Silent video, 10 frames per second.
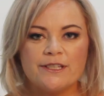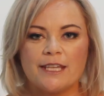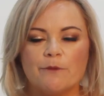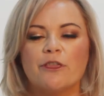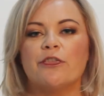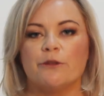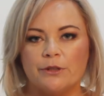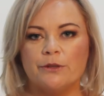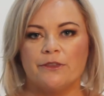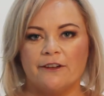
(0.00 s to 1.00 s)
They were
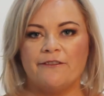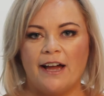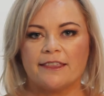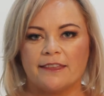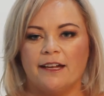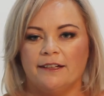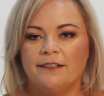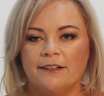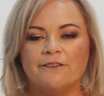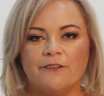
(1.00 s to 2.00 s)
thrilled with the fact
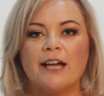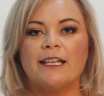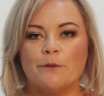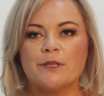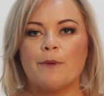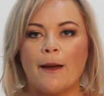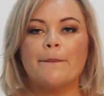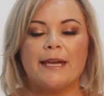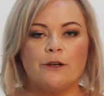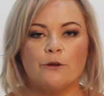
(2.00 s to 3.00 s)
that finally it was
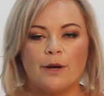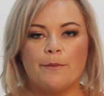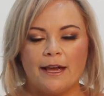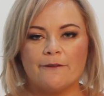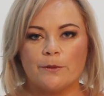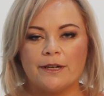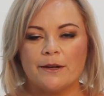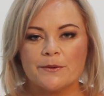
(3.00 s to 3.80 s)
about me and not about everyone